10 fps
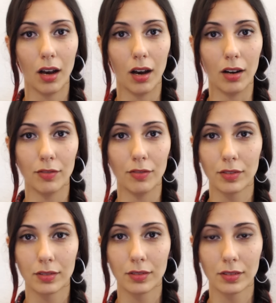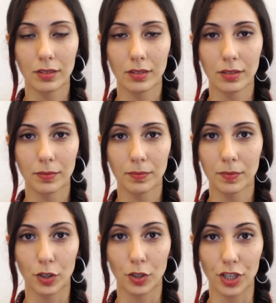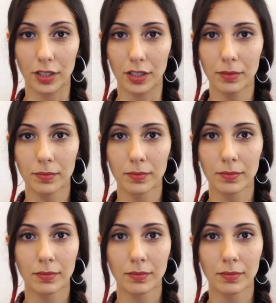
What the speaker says: of her gender,